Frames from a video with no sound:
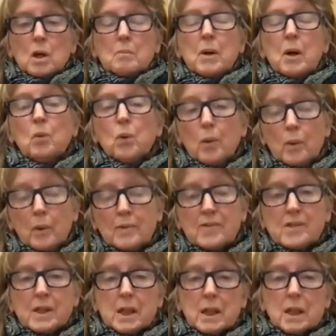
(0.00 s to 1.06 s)
but what we've
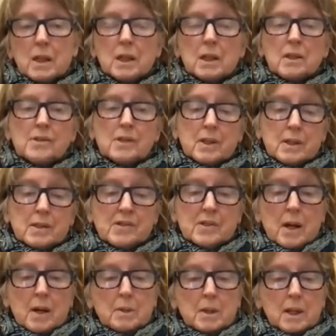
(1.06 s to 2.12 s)
seen is that it
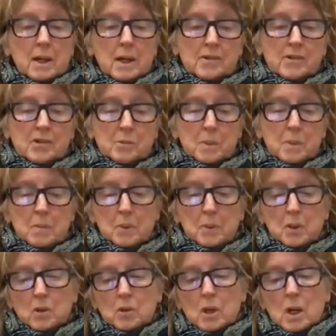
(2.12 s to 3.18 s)
stabilizes
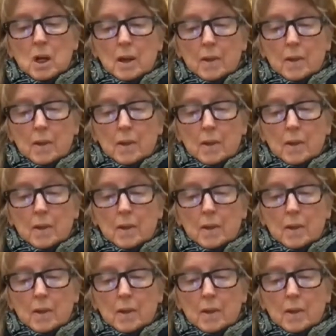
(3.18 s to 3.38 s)
people.